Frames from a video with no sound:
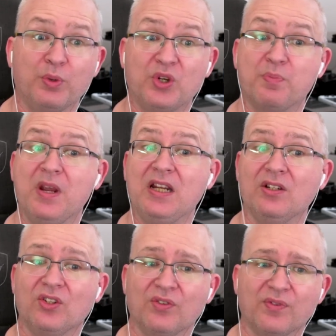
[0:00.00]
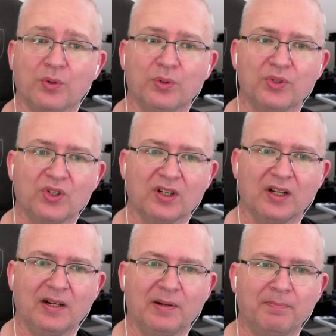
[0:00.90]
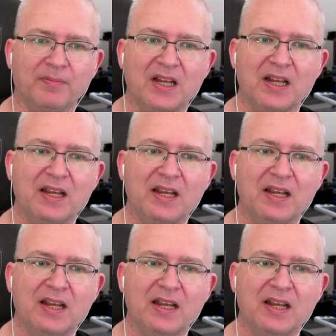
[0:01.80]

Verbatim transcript: which means, of course, um,